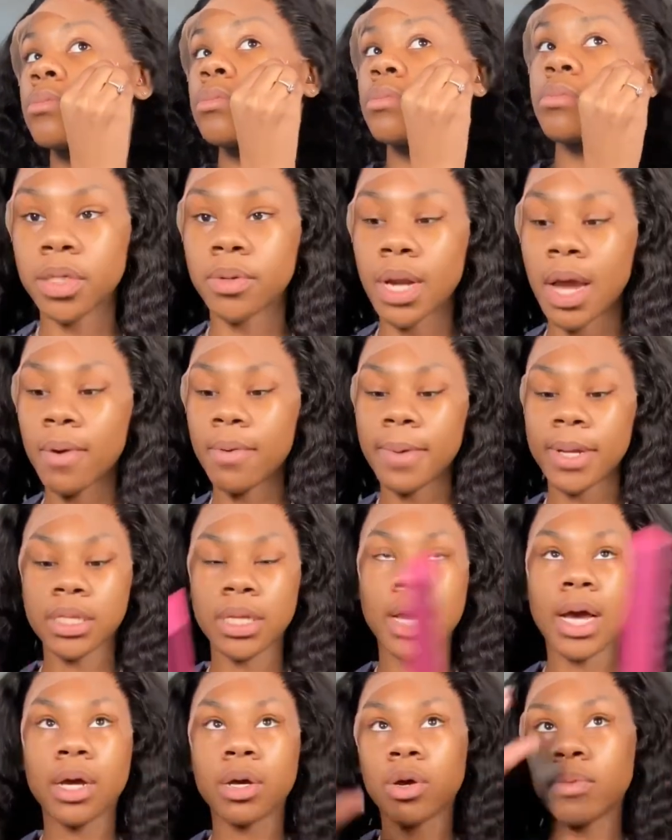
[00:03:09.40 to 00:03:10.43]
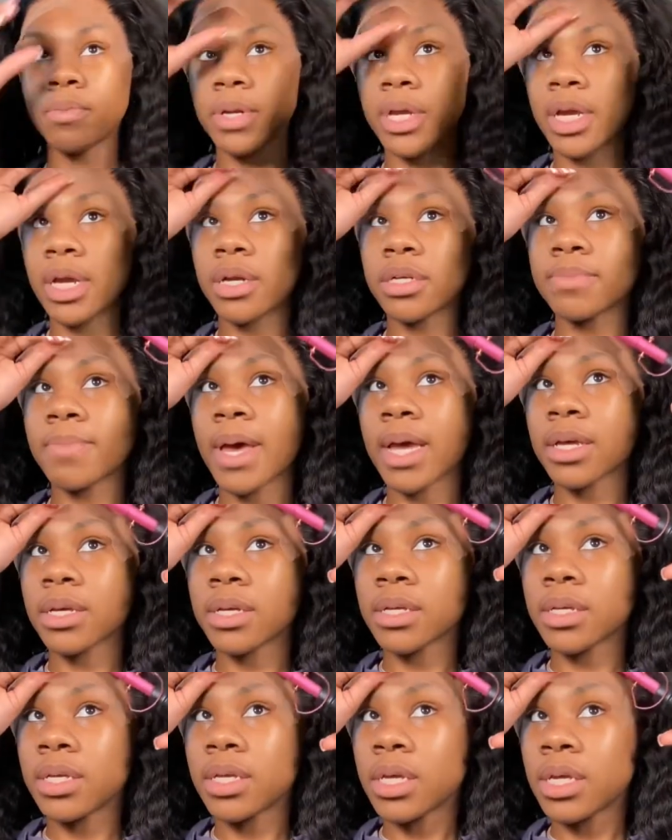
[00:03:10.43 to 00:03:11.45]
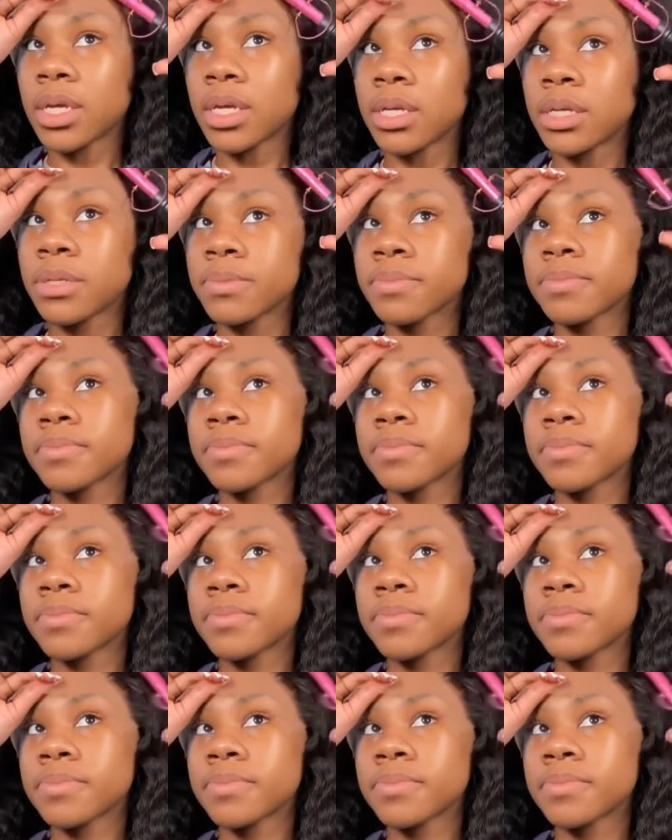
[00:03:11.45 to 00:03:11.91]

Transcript: So now we're about to hot comb the hairs back again.